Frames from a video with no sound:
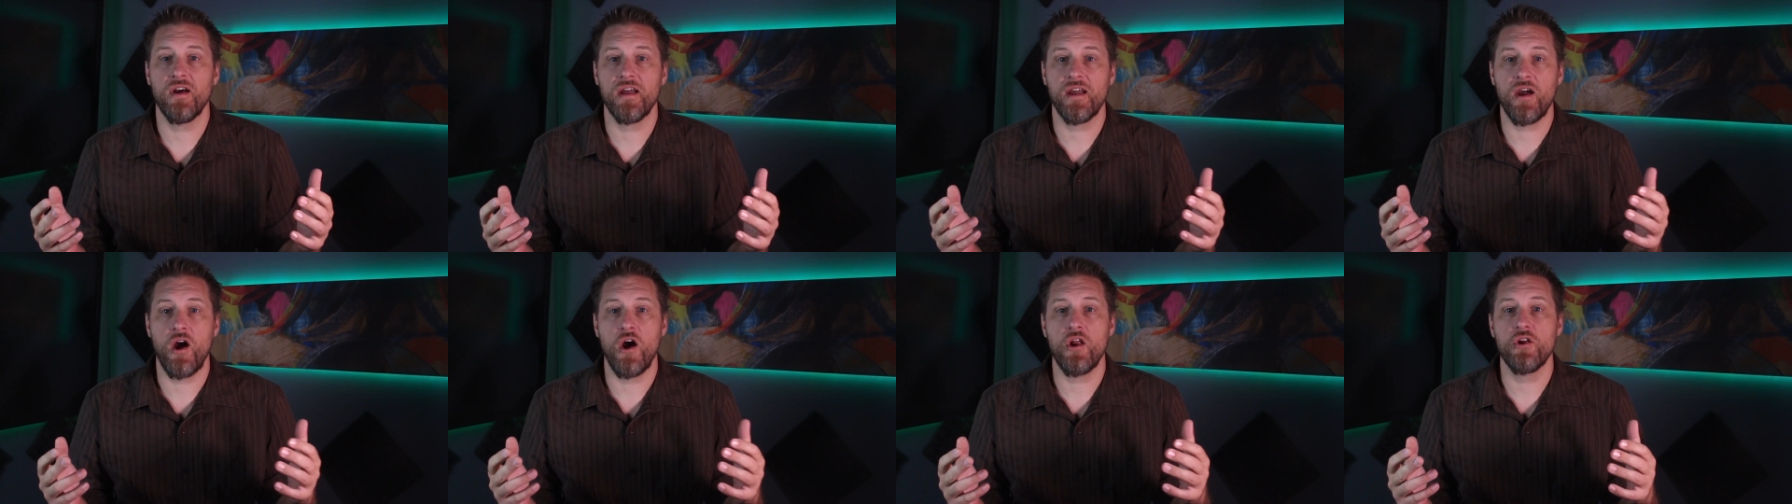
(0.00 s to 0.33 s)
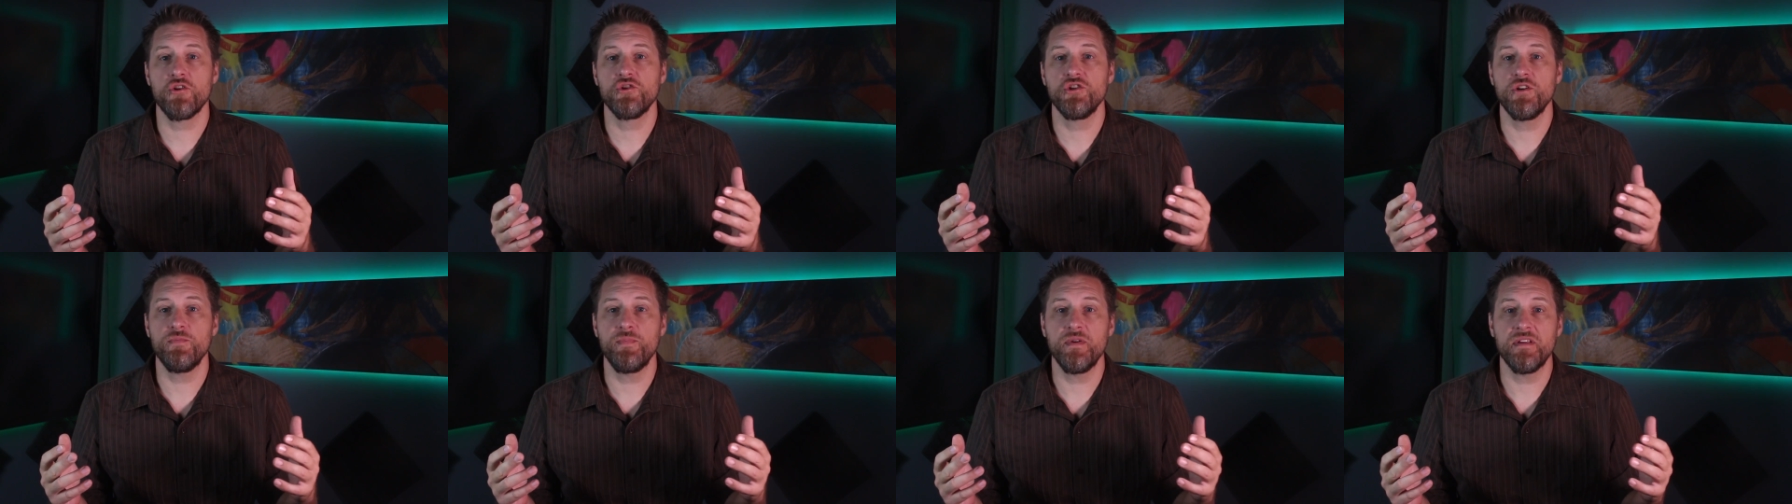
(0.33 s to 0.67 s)
look like
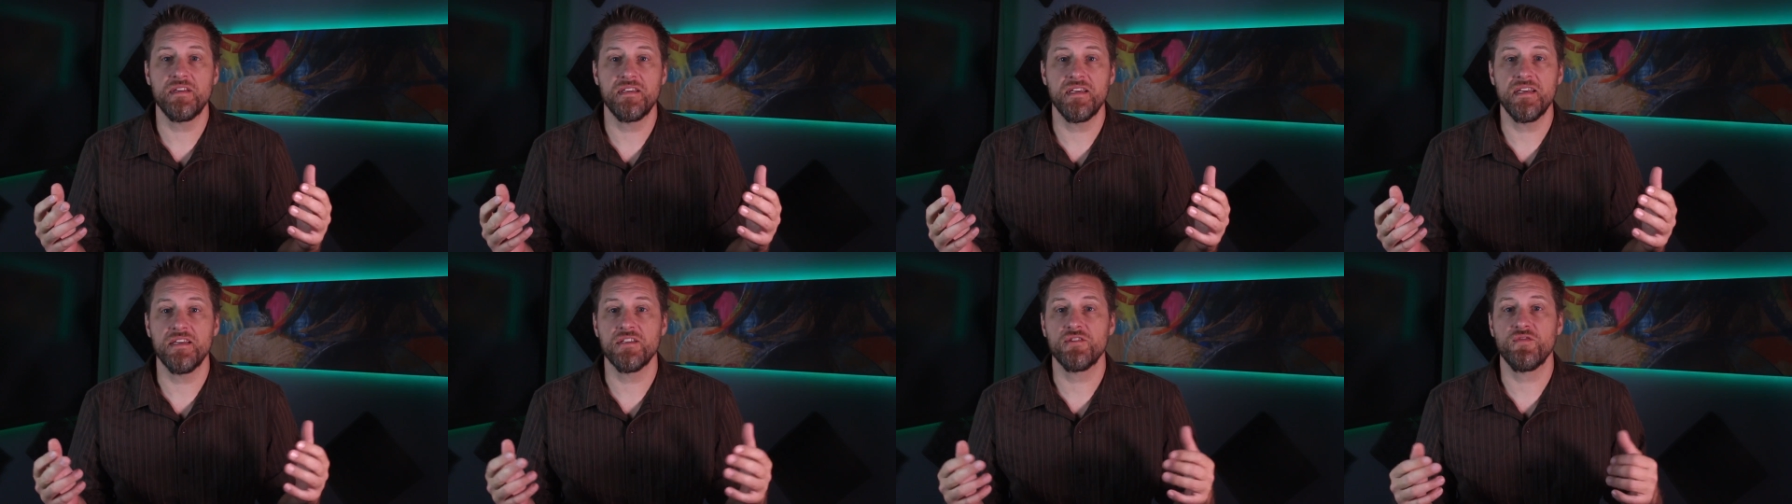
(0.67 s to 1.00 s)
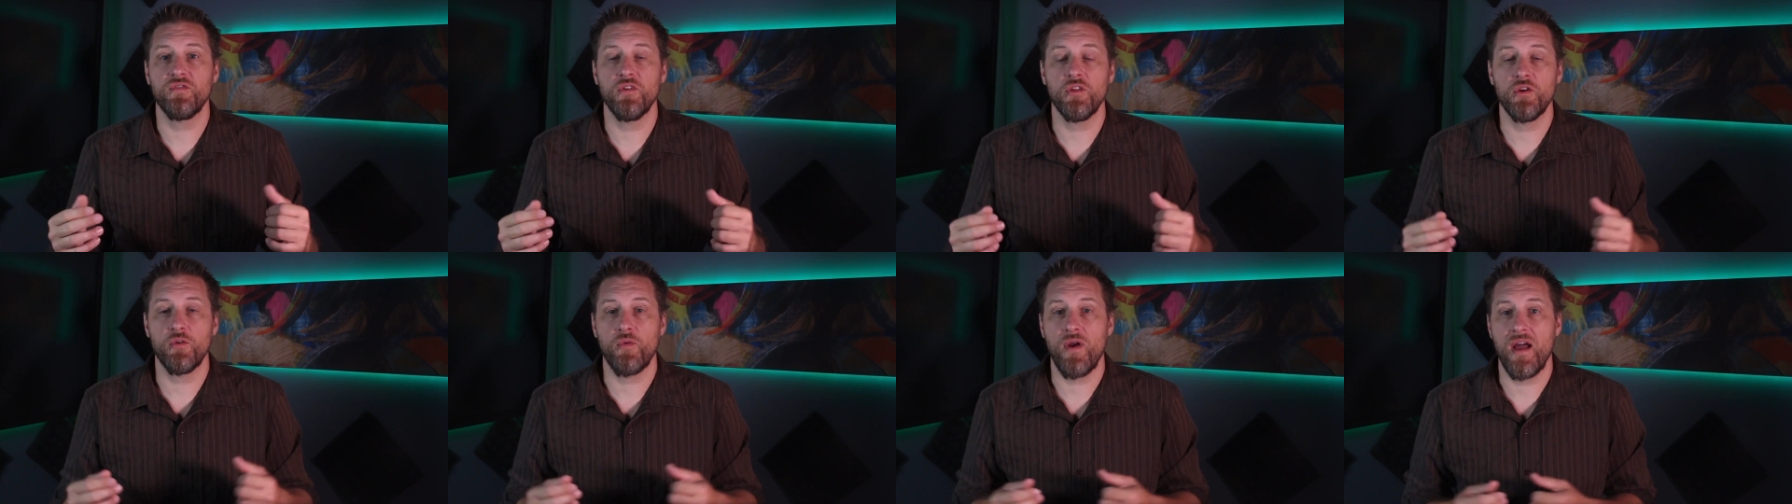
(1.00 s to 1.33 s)
AutoGPT is
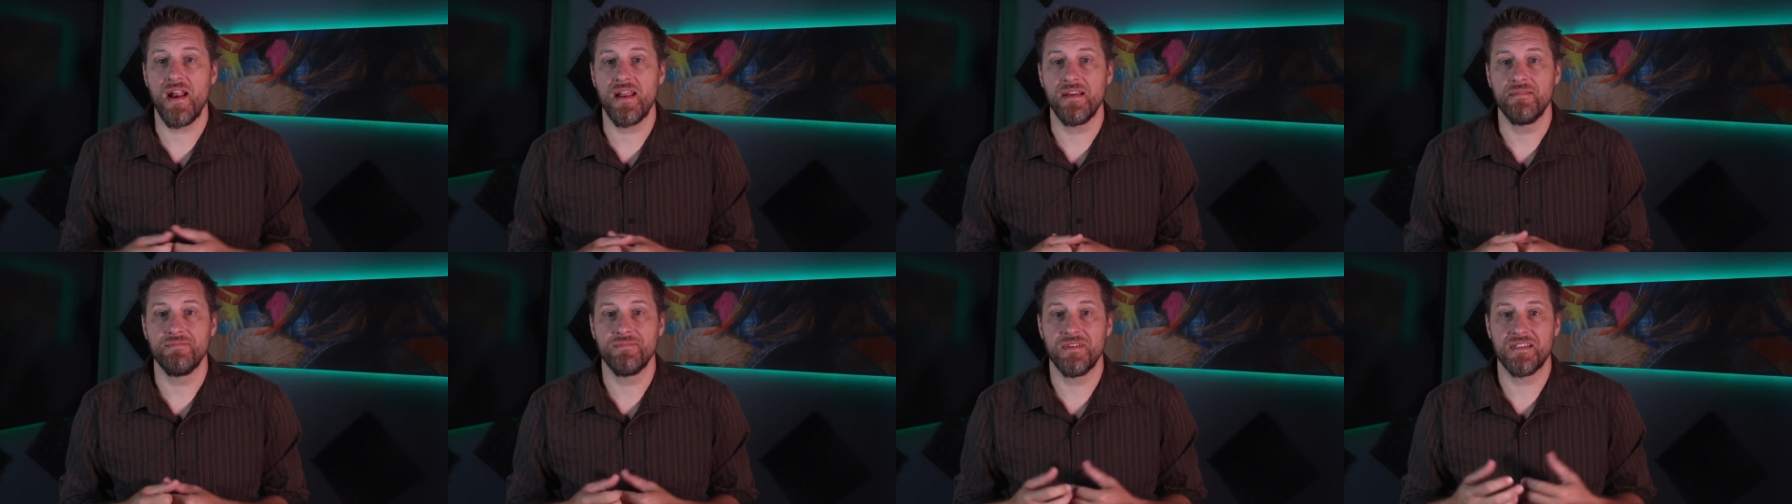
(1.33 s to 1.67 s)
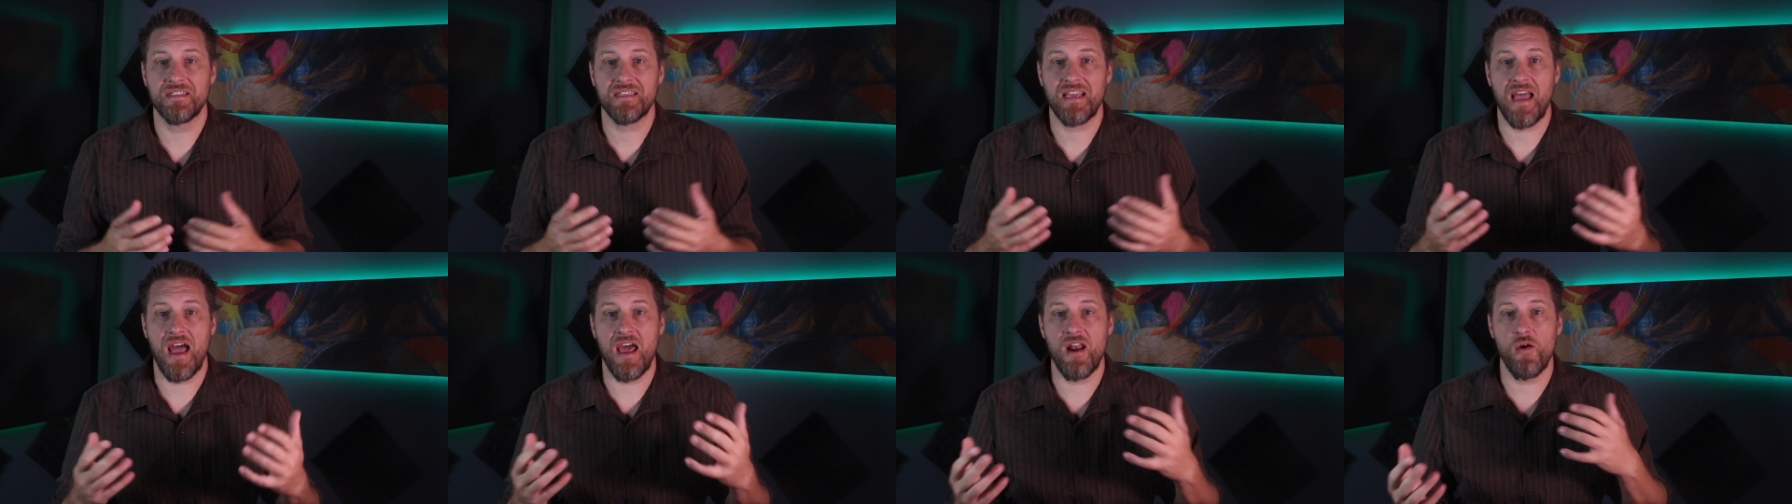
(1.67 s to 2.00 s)
fully ready.
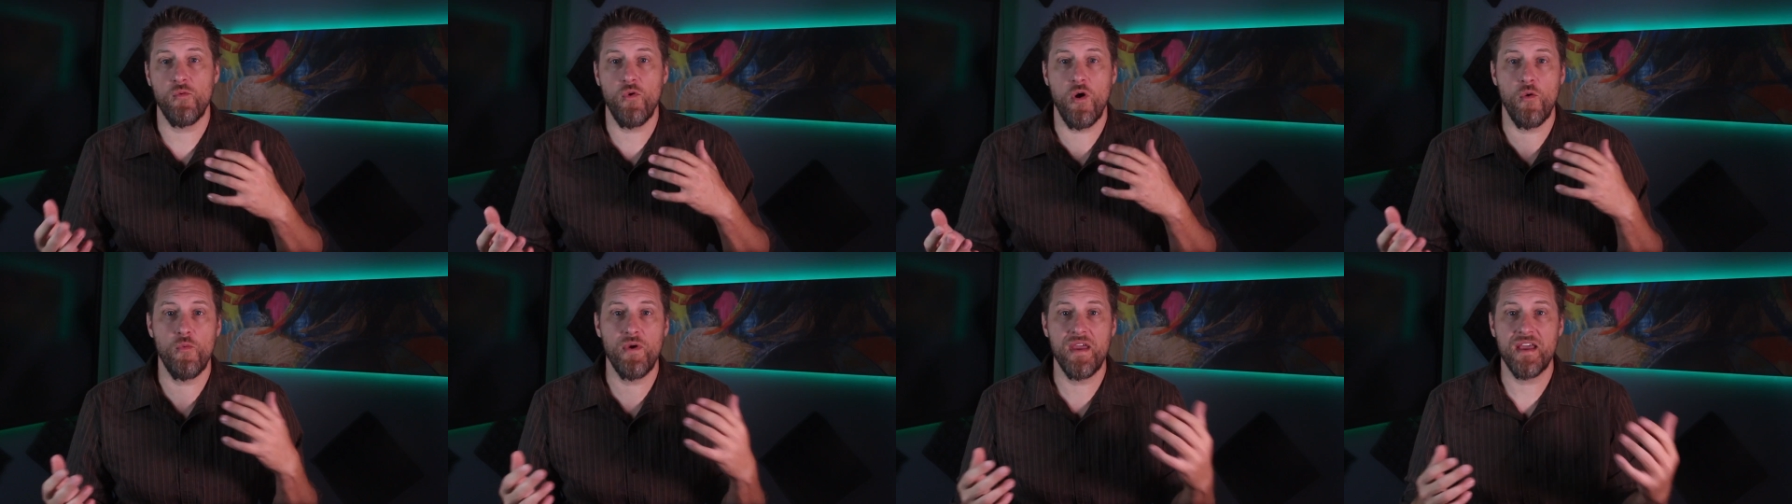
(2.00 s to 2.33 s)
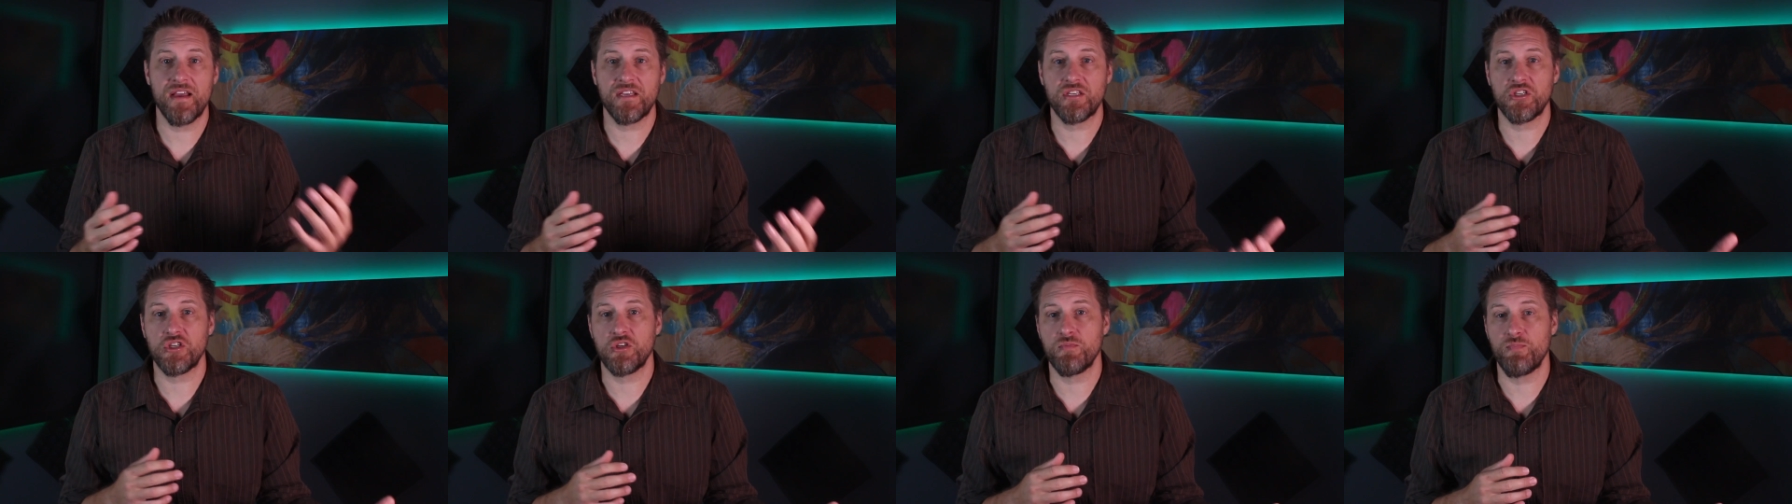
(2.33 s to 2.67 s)
It's kind of what
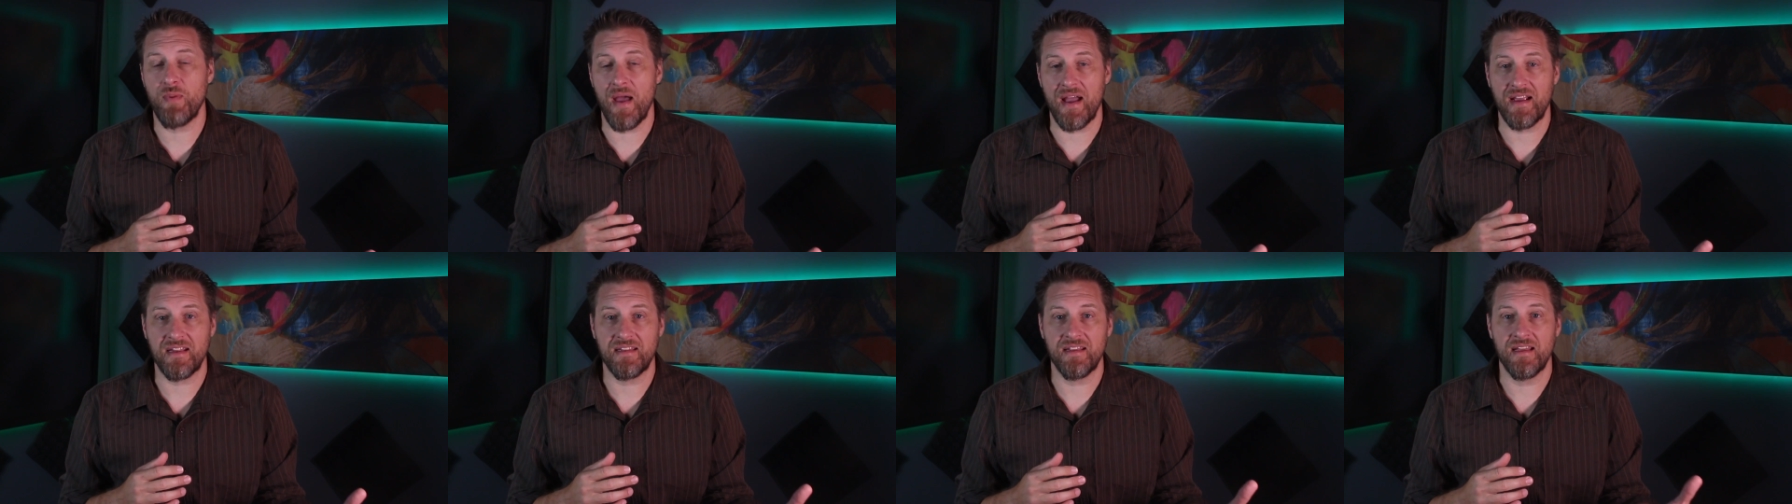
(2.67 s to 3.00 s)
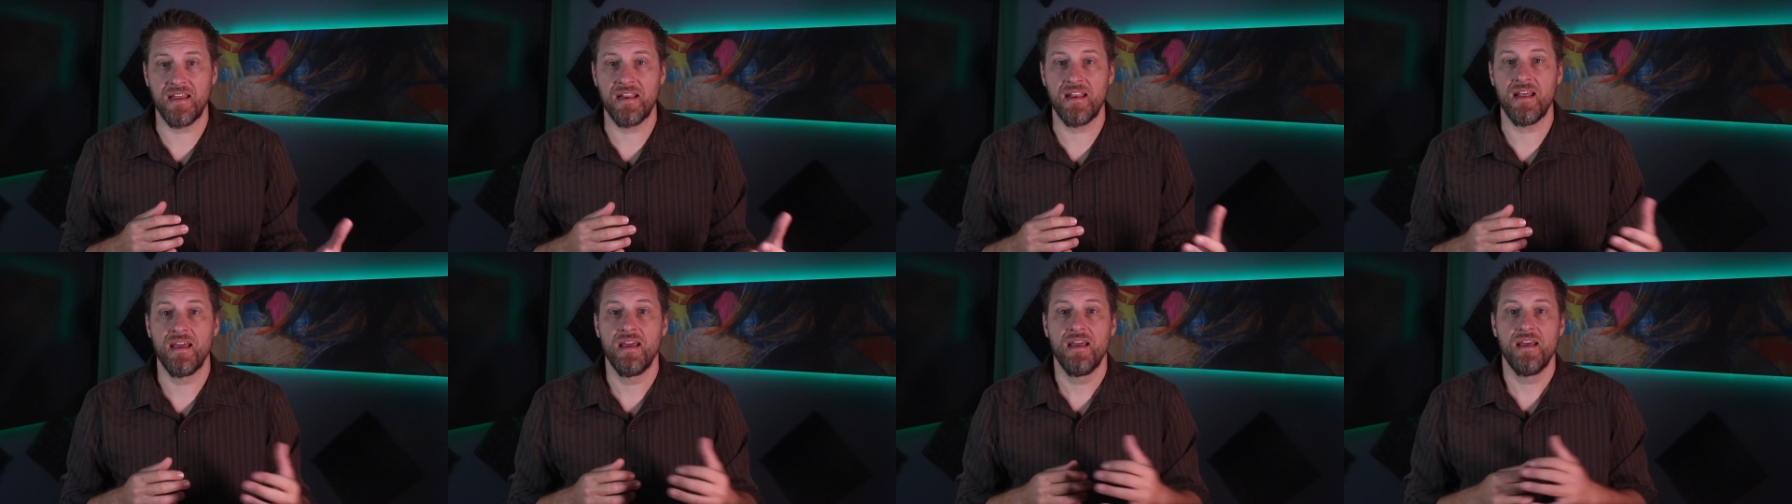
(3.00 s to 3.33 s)
we
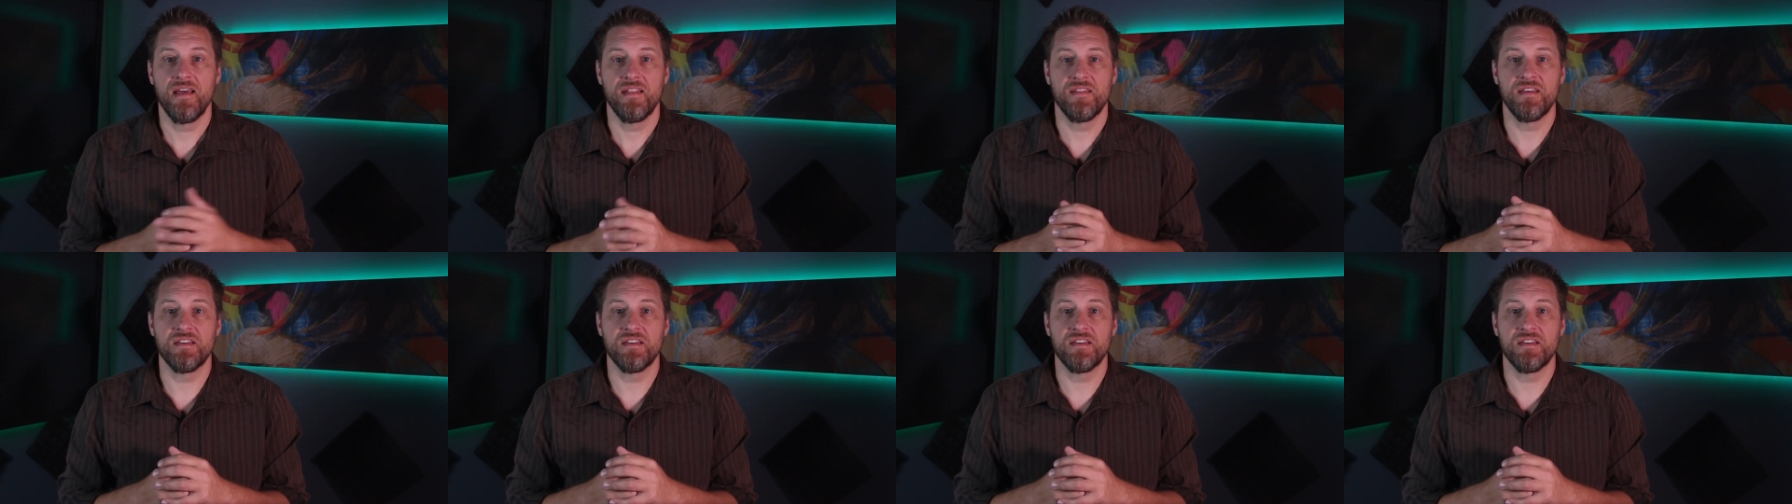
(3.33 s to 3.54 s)
expected.